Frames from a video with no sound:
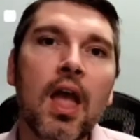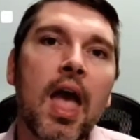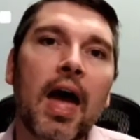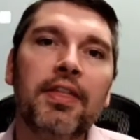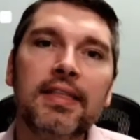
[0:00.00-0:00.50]

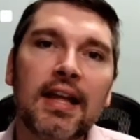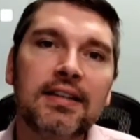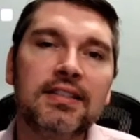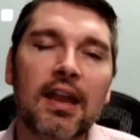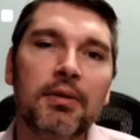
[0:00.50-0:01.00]
I think that
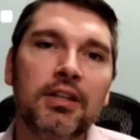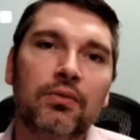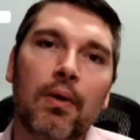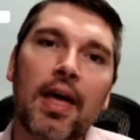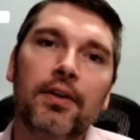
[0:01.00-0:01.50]
statement's
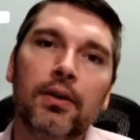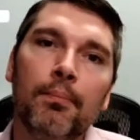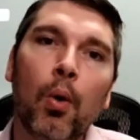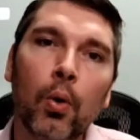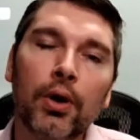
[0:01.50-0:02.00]
rather
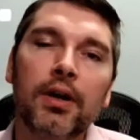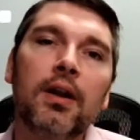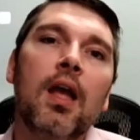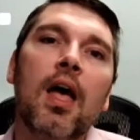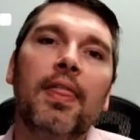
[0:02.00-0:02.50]
important.
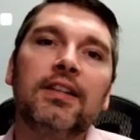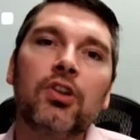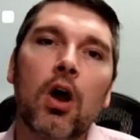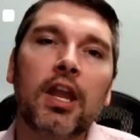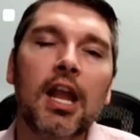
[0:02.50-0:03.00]
That's
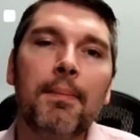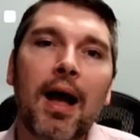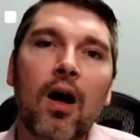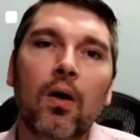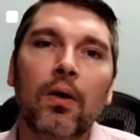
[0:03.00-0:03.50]
talking
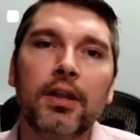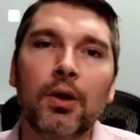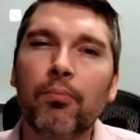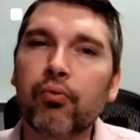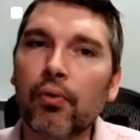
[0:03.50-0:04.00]
about
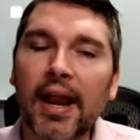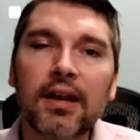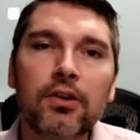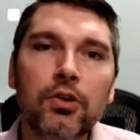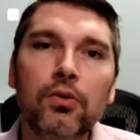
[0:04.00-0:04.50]
brand
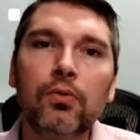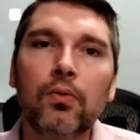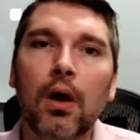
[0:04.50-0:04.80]
new